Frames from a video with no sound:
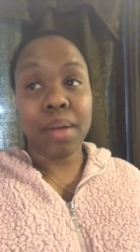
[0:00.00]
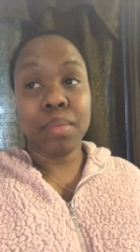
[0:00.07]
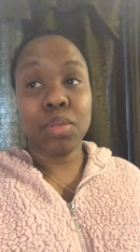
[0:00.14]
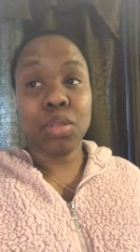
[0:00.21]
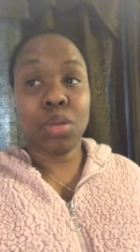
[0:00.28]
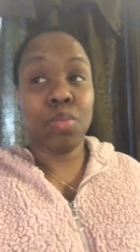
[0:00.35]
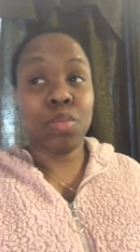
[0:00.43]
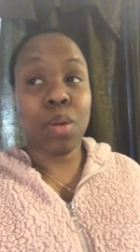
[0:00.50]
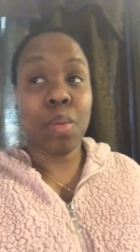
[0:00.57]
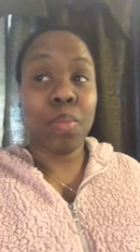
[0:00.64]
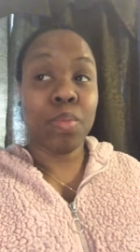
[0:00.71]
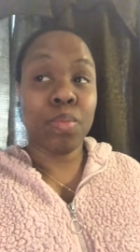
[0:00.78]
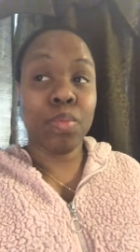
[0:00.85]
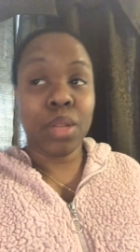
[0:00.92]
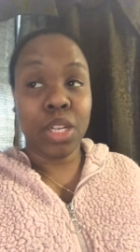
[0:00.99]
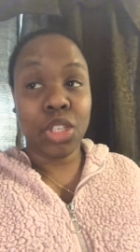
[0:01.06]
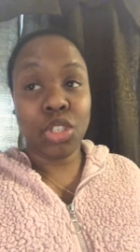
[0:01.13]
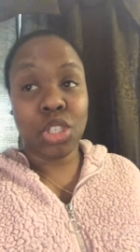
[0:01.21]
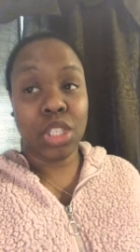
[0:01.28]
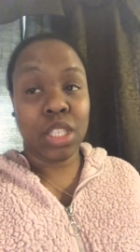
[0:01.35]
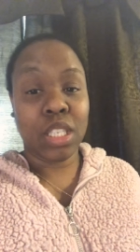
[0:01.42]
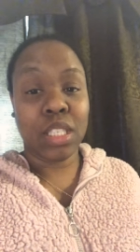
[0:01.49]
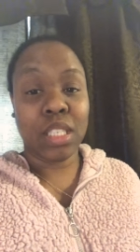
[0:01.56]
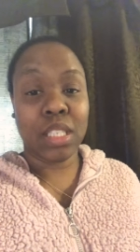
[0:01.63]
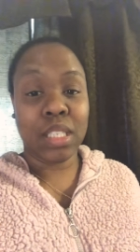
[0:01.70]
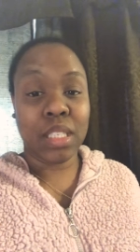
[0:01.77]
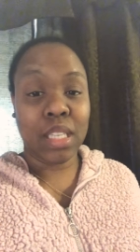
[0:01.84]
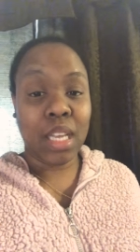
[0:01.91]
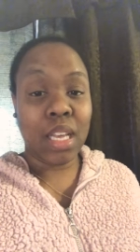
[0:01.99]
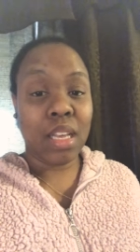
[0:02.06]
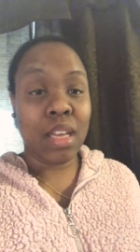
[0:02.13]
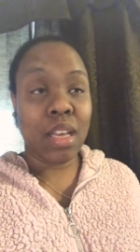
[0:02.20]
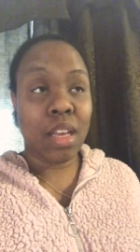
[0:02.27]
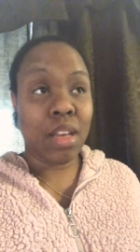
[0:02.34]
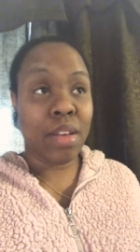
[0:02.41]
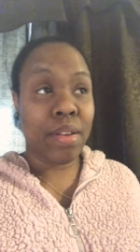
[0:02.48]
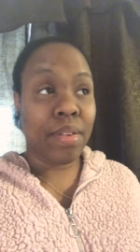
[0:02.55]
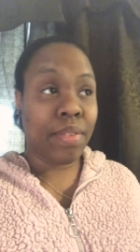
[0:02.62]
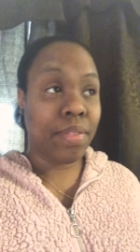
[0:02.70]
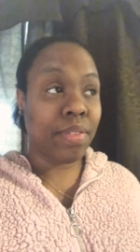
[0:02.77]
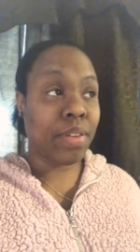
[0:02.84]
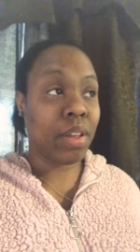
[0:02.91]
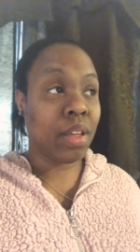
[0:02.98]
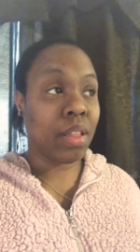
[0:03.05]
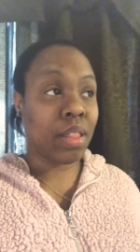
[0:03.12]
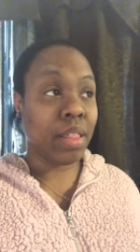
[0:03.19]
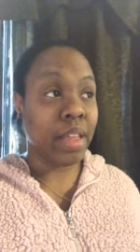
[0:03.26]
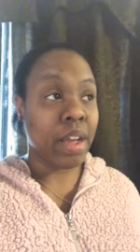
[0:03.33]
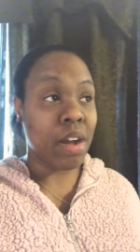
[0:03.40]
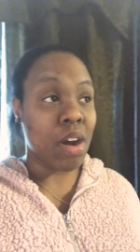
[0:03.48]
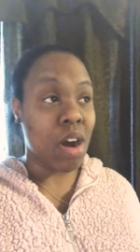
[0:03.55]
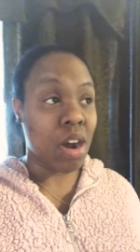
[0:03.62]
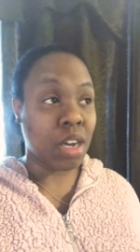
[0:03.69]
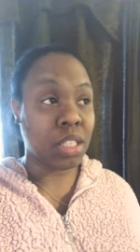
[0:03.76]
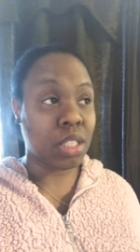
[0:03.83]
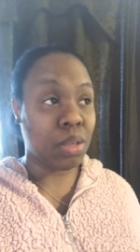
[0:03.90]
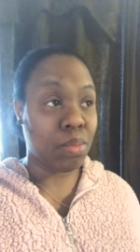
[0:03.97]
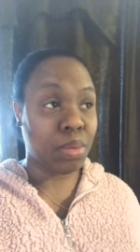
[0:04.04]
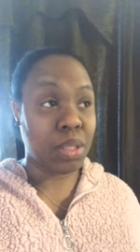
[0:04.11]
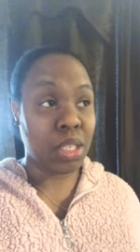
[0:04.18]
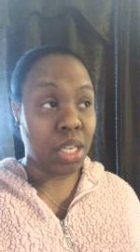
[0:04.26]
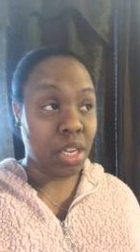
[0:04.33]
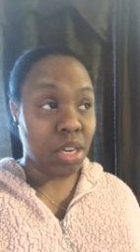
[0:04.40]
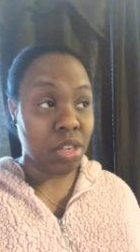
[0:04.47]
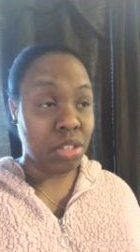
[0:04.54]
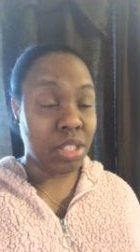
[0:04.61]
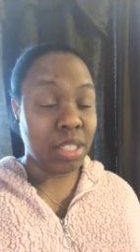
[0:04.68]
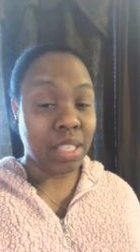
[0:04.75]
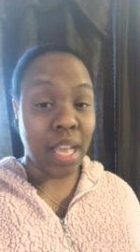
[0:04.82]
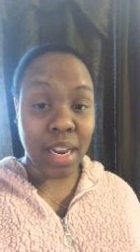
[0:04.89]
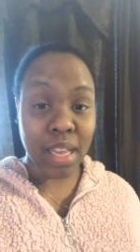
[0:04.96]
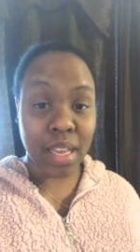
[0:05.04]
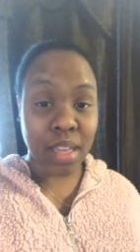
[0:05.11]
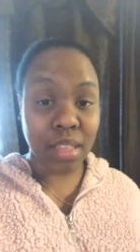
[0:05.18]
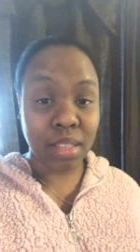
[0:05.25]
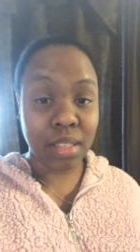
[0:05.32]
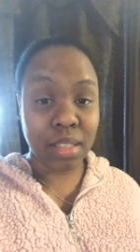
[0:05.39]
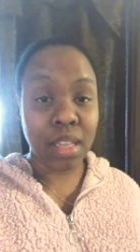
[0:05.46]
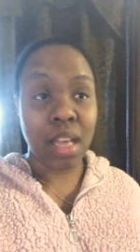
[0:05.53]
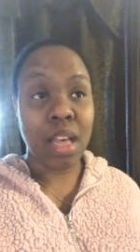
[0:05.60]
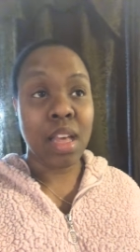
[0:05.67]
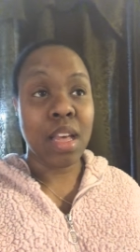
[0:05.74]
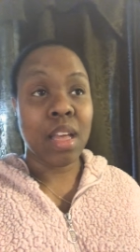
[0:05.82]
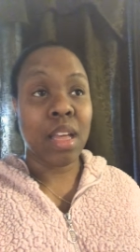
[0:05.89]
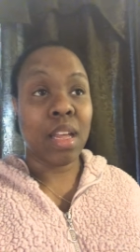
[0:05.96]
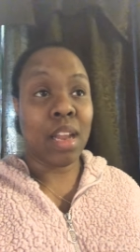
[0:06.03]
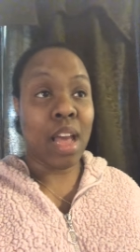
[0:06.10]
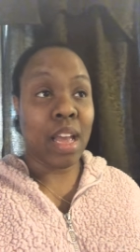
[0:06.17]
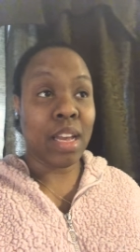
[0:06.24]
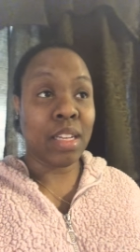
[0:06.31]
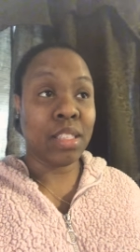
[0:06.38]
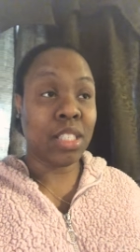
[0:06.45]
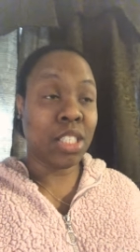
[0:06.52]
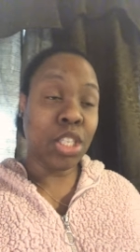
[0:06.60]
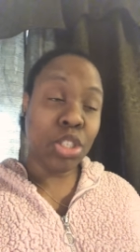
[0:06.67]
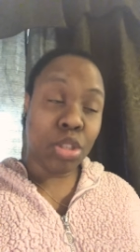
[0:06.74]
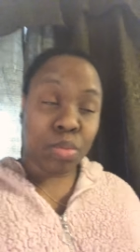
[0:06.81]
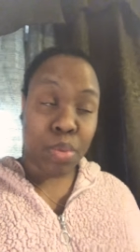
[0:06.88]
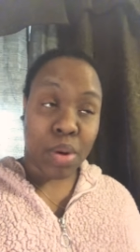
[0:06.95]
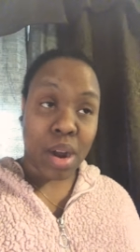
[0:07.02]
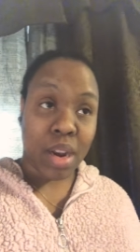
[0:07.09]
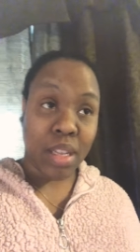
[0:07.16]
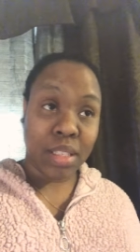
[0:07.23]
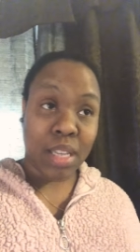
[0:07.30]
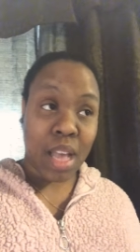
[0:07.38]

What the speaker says: So I'm interested to see if there are some particular settings, like its sister product